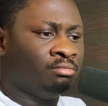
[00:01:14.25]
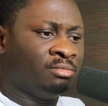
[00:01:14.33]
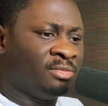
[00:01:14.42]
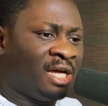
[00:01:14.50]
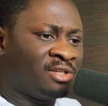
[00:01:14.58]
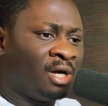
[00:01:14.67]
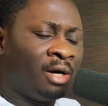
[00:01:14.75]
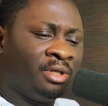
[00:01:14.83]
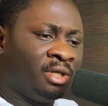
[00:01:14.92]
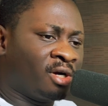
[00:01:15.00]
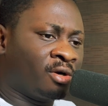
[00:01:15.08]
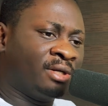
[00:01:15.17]
That's not how they
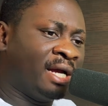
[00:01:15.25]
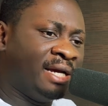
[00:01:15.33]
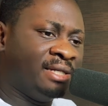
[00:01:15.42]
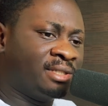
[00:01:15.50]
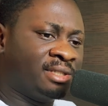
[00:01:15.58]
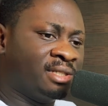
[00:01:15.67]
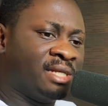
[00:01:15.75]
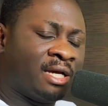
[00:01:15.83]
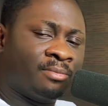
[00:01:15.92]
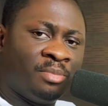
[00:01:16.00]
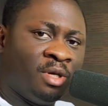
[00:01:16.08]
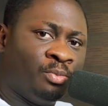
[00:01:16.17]
recognize things
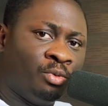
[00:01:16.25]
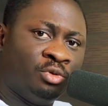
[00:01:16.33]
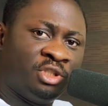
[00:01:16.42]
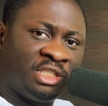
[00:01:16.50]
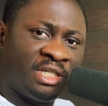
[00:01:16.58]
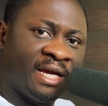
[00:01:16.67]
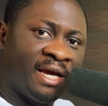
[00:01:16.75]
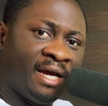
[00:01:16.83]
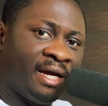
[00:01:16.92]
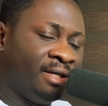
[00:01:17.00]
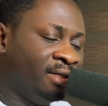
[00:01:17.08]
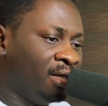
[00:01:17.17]
like people,
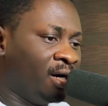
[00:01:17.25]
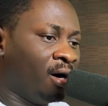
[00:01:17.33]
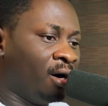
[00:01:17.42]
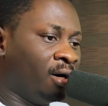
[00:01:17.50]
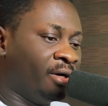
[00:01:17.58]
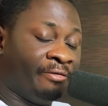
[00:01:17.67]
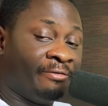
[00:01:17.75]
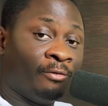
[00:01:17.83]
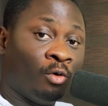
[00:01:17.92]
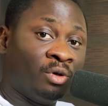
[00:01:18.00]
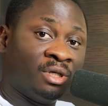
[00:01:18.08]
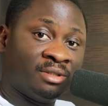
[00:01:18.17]
chair, a
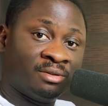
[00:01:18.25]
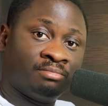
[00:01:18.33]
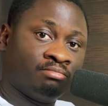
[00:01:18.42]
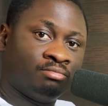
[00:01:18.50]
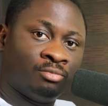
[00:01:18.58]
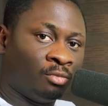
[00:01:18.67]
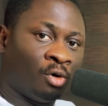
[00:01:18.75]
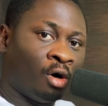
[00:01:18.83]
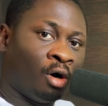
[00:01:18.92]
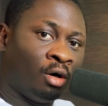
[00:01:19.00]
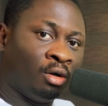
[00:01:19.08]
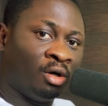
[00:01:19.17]
phone, and
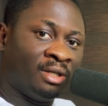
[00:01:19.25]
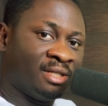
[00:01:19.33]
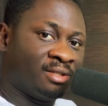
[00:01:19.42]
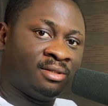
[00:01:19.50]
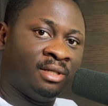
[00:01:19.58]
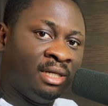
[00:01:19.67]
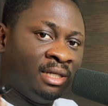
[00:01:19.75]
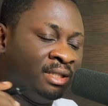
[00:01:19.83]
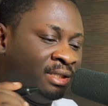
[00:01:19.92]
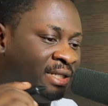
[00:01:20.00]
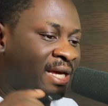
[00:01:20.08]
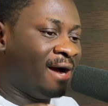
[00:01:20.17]
all others.
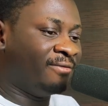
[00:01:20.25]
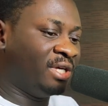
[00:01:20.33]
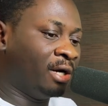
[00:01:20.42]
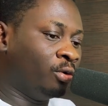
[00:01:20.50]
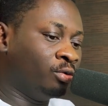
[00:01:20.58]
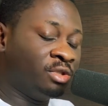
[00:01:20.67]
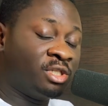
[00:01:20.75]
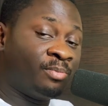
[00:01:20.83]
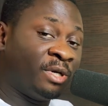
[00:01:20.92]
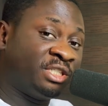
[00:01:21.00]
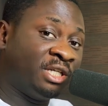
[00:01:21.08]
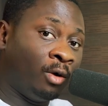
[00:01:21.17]
They have their own
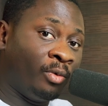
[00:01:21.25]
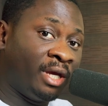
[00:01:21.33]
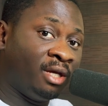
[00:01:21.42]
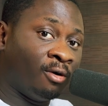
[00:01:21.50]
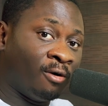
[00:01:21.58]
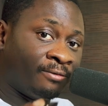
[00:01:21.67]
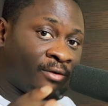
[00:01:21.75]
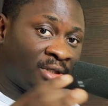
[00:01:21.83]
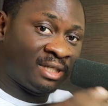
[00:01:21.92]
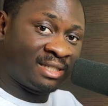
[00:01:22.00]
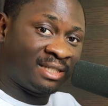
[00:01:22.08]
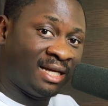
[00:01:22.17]
special way of
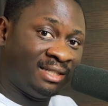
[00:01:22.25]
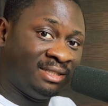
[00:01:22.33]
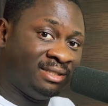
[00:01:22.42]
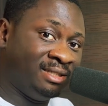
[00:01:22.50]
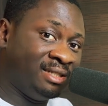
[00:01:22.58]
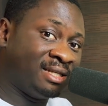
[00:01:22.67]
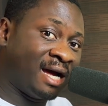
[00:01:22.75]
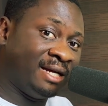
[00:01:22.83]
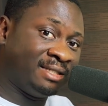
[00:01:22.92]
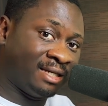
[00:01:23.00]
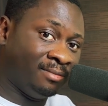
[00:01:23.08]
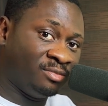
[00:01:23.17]
understanding these
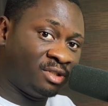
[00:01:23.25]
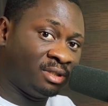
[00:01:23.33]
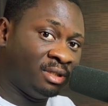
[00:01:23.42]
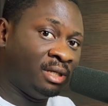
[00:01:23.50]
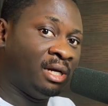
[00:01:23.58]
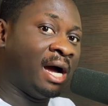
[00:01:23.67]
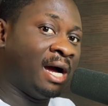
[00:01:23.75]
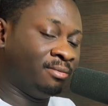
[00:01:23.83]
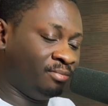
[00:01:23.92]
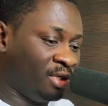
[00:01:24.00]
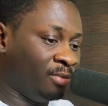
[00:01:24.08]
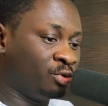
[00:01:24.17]
items
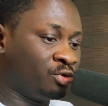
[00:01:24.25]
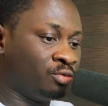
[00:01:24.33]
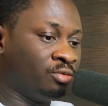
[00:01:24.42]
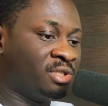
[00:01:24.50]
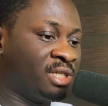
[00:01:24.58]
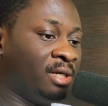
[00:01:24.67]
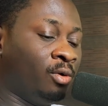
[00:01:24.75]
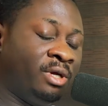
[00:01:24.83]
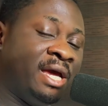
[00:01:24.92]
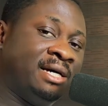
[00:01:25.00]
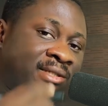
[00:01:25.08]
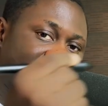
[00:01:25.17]
and be able to say, oh
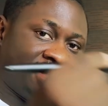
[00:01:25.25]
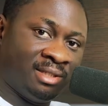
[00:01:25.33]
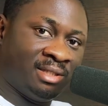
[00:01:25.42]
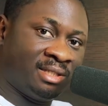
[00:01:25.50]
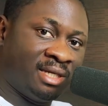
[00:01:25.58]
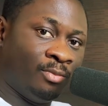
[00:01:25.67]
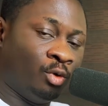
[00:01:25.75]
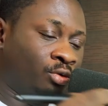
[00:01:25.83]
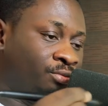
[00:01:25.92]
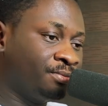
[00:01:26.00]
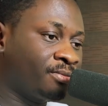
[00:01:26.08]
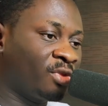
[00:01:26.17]
yeah, this is a
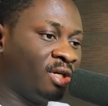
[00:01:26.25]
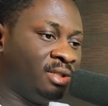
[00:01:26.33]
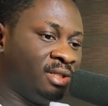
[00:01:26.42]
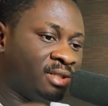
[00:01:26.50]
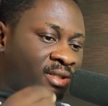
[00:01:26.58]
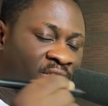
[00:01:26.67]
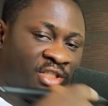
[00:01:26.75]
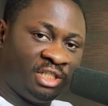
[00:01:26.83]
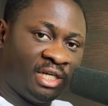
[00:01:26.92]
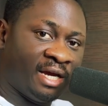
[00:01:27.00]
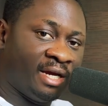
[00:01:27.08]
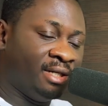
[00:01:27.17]
table, this is a
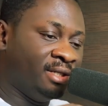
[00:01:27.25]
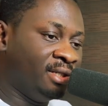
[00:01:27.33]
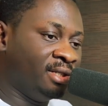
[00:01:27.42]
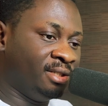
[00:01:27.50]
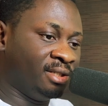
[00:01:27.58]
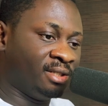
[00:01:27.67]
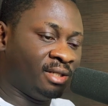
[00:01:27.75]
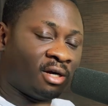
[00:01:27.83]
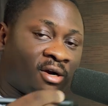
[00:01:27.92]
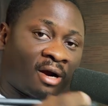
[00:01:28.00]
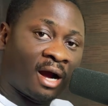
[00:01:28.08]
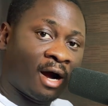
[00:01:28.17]
chair, this is a
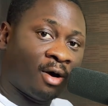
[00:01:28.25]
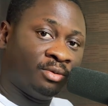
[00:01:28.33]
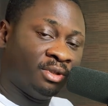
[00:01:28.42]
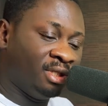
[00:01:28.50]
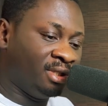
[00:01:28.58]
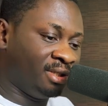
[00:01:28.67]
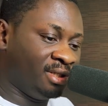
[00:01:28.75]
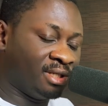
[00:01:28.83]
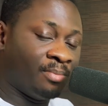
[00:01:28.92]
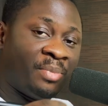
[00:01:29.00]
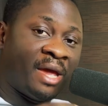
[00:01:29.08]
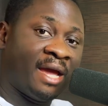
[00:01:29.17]
crown, this is a
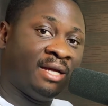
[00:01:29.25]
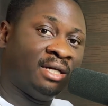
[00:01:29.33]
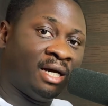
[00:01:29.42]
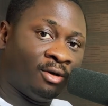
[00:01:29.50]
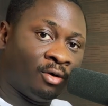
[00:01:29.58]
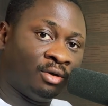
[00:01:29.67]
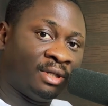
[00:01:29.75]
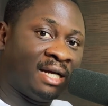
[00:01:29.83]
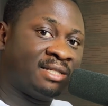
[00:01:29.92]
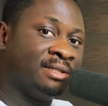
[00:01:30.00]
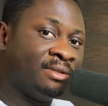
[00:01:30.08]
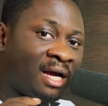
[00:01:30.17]
pen, and all
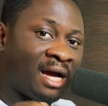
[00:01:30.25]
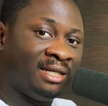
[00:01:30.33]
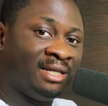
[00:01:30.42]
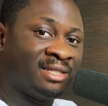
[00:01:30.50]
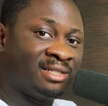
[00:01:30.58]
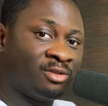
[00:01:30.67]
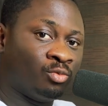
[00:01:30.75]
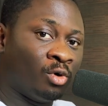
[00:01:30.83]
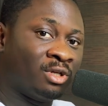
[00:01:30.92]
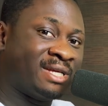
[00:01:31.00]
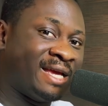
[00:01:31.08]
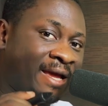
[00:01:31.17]
that. And that is
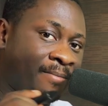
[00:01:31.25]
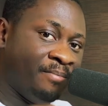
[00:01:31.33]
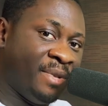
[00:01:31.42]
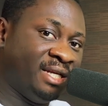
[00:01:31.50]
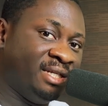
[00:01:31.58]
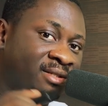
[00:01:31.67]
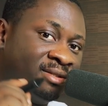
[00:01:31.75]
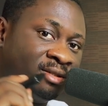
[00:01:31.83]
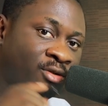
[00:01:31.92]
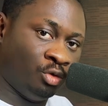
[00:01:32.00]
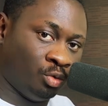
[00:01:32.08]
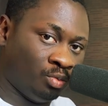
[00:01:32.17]
what embeddings
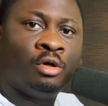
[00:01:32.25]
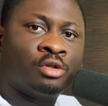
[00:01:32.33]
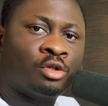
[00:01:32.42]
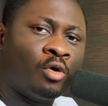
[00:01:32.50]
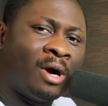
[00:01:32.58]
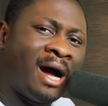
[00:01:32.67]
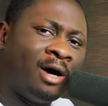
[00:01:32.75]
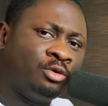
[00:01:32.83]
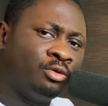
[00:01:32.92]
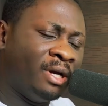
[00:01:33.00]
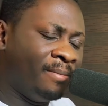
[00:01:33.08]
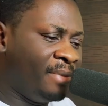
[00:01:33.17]
do. So how
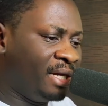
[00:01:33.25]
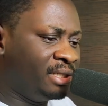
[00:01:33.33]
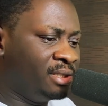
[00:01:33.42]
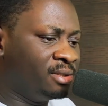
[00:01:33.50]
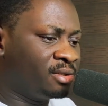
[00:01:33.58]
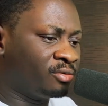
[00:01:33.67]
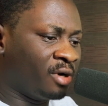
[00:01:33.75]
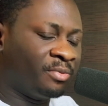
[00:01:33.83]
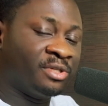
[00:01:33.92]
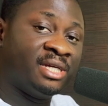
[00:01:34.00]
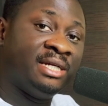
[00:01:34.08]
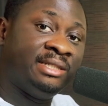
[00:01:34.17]
do embeddings
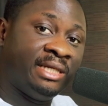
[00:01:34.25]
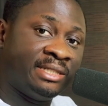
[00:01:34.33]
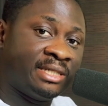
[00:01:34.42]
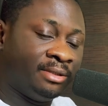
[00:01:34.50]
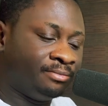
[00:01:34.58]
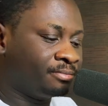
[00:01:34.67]
represent data?